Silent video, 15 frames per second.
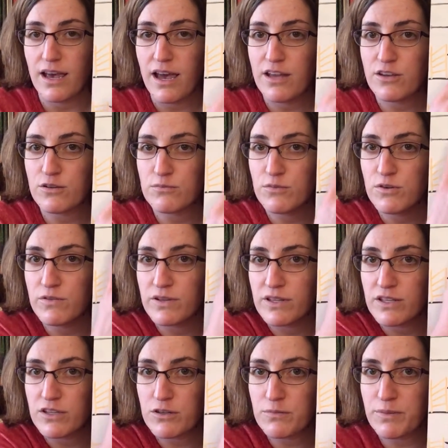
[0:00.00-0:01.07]
and you'll move a
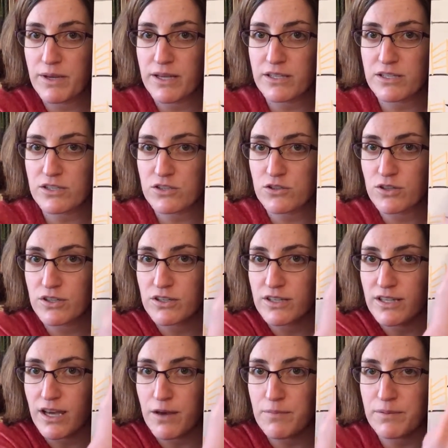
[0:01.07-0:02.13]
little bit
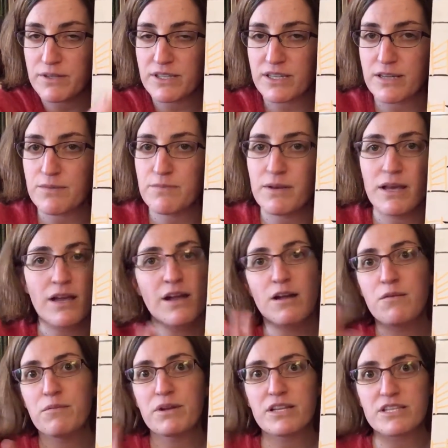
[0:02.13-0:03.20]
trickly up into them,
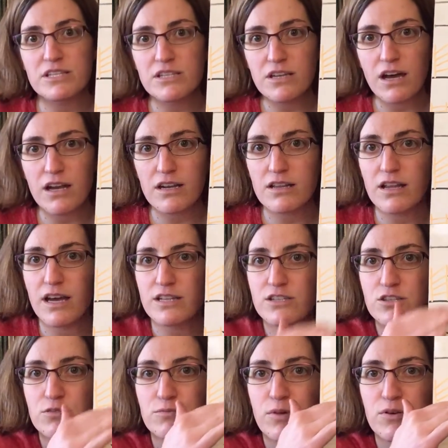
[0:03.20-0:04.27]
but it's not a lot.
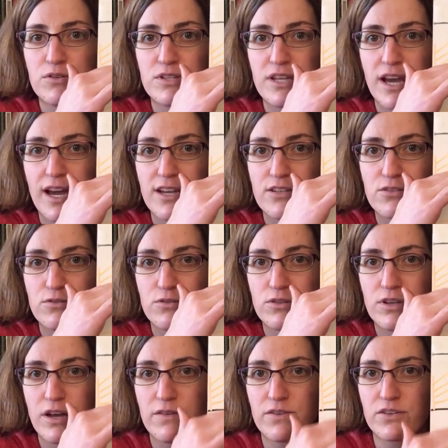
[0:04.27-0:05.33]
So mostly high school
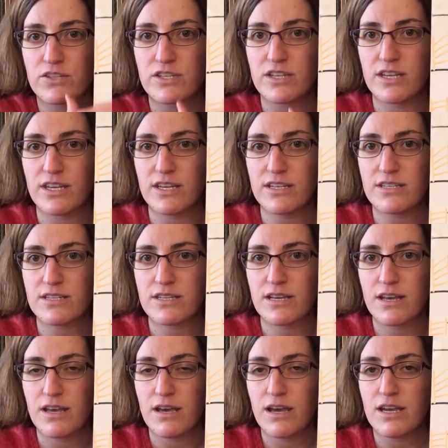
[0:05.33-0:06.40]
covers these.
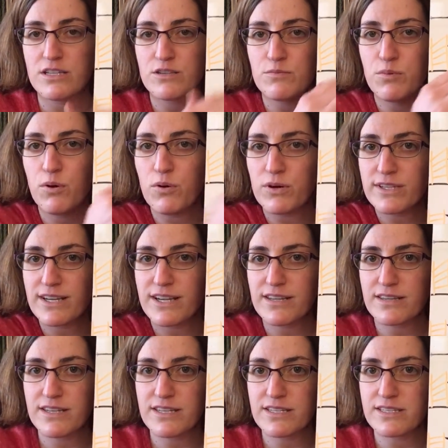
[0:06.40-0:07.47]
It's important to
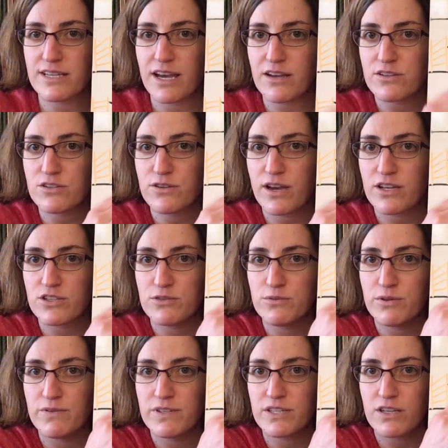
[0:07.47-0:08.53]
get these down so as you
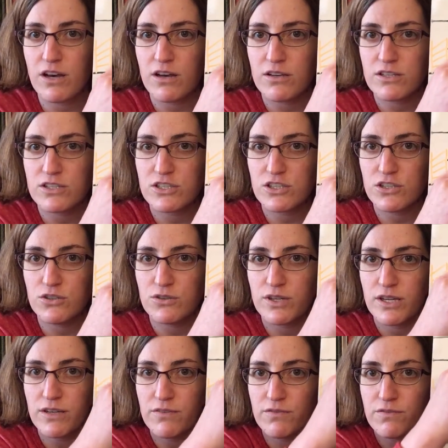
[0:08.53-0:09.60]
move into college you
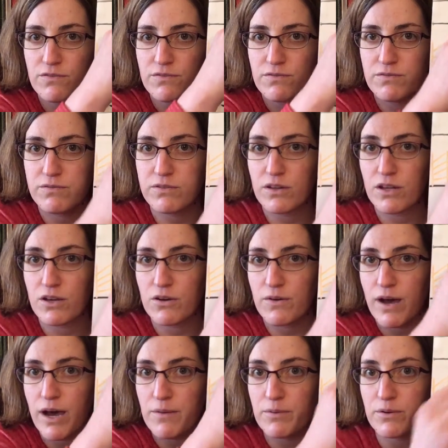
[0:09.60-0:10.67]
can
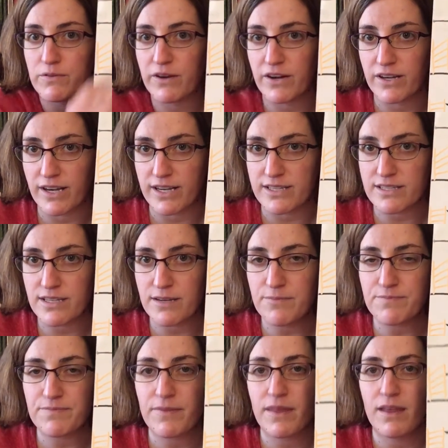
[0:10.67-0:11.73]
flow up very nicely.